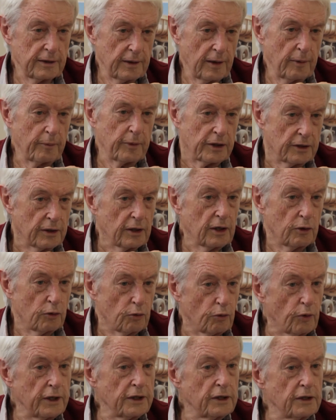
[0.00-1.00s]
I mean,
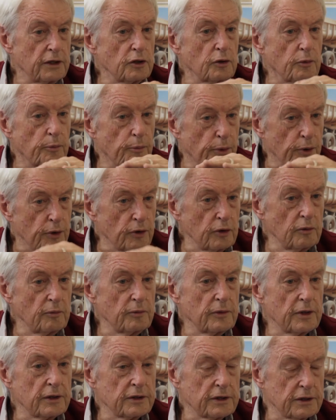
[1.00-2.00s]
when you
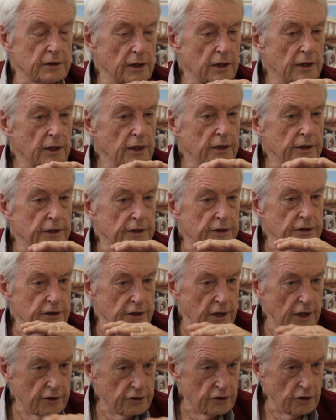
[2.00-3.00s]
broom the
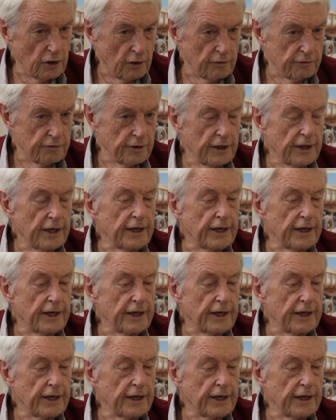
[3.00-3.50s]
slush off,